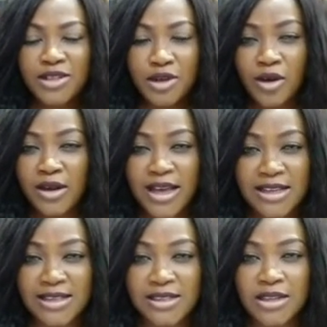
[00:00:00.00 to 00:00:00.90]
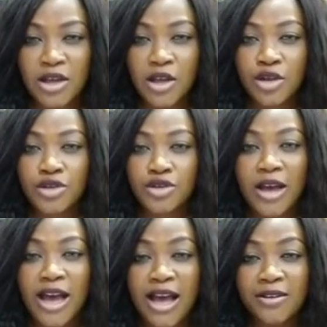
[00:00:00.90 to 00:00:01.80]
as long as
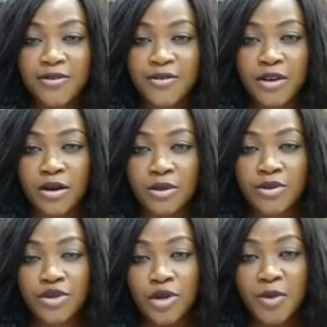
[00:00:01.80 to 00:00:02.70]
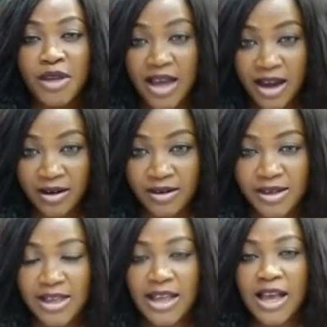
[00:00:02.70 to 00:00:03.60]
you have your
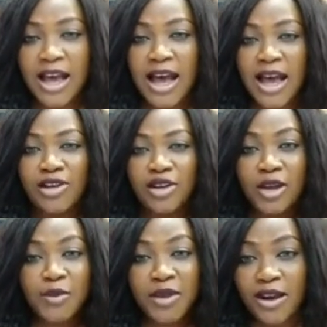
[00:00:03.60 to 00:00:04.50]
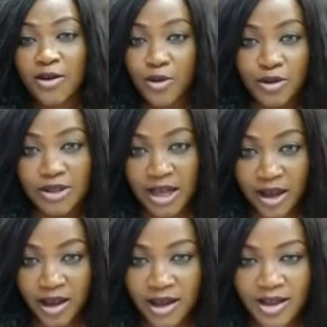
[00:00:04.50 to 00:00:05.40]
PR and you're a PR
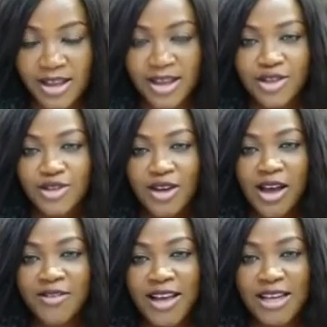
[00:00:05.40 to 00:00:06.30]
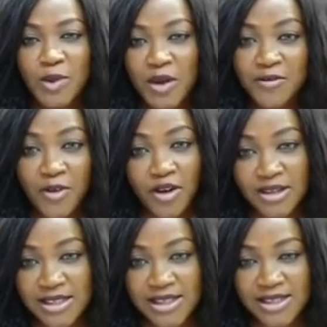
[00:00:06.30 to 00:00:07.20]
holder, you have adequate
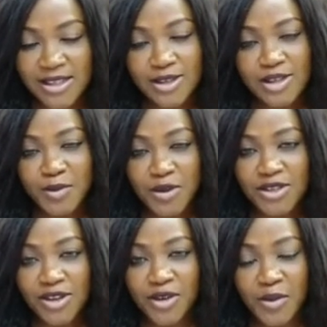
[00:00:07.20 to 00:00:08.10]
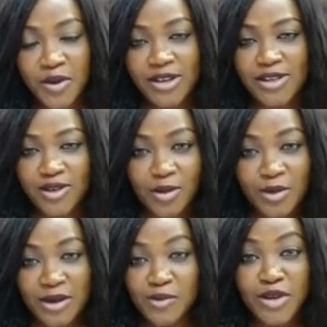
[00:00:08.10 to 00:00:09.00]
funds to sponsor your parents to
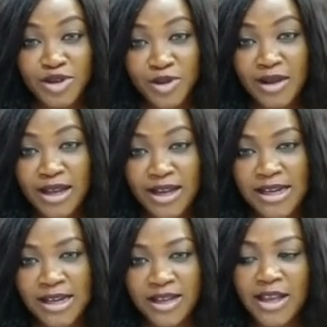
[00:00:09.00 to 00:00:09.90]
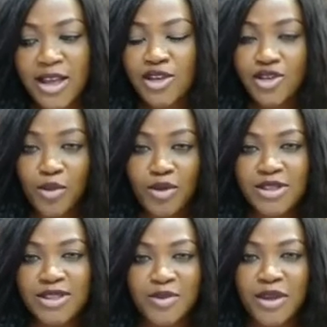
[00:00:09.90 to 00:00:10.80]
come and meet you in Canada, you
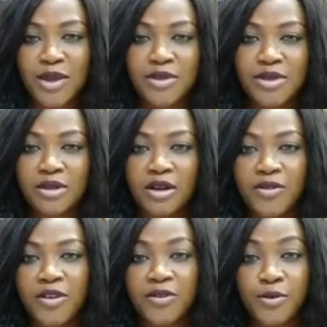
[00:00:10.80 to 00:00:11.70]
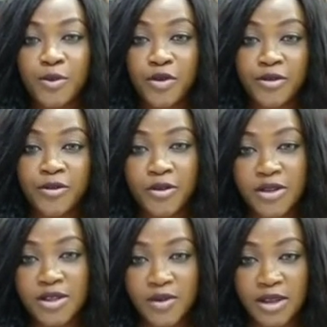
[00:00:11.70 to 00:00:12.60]
must be able to offer proof of
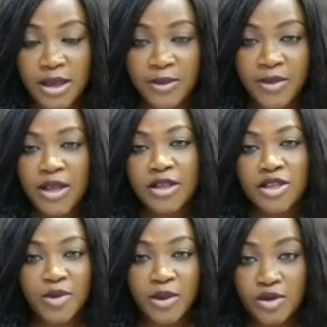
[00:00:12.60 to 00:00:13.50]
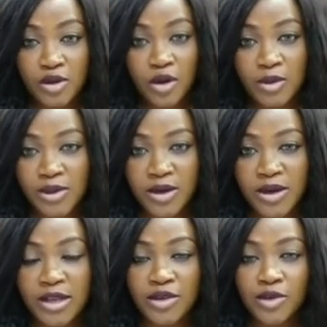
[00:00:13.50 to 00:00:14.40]
funds for them to be able to come
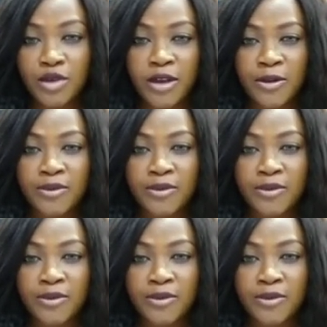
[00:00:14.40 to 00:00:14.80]
down, and